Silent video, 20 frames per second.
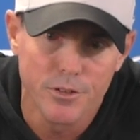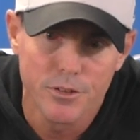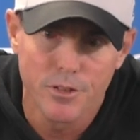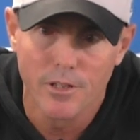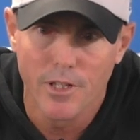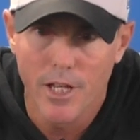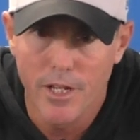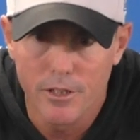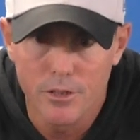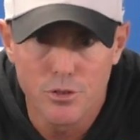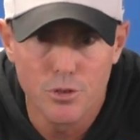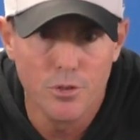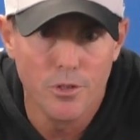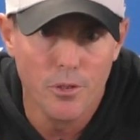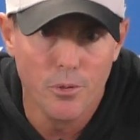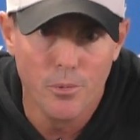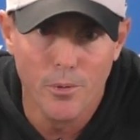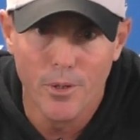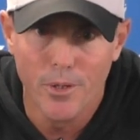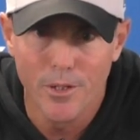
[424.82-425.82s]
a lot of
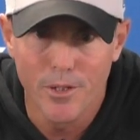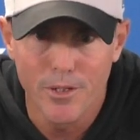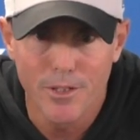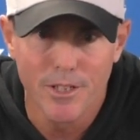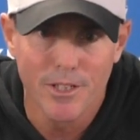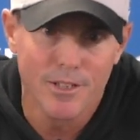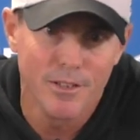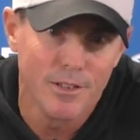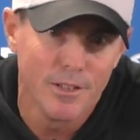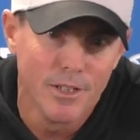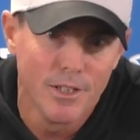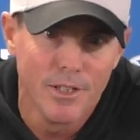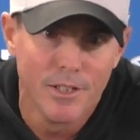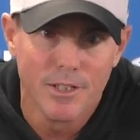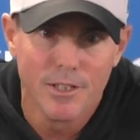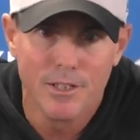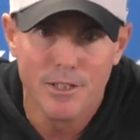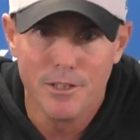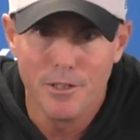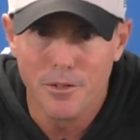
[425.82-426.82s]
drill work, and
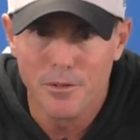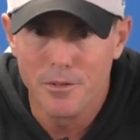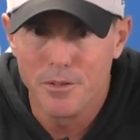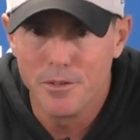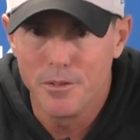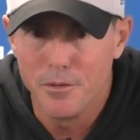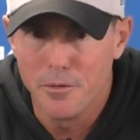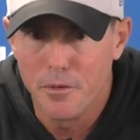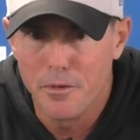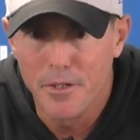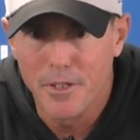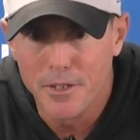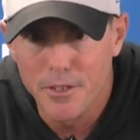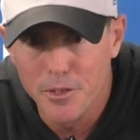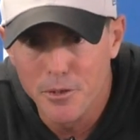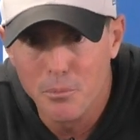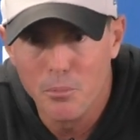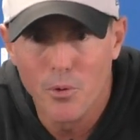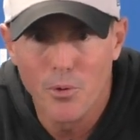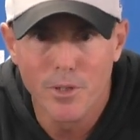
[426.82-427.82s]
you know, you think
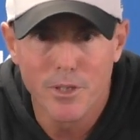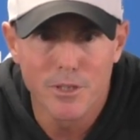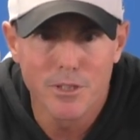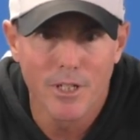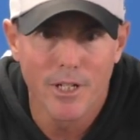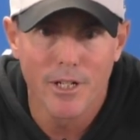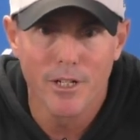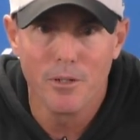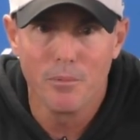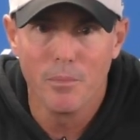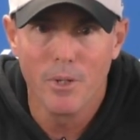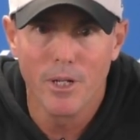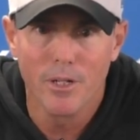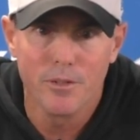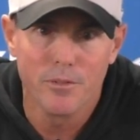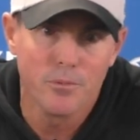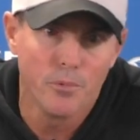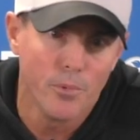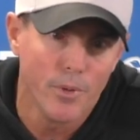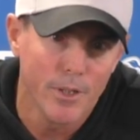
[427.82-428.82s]
you're more excited
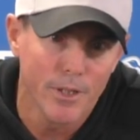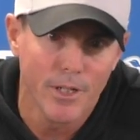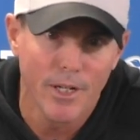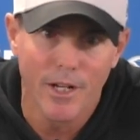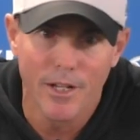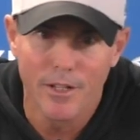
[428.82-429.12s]
about one guy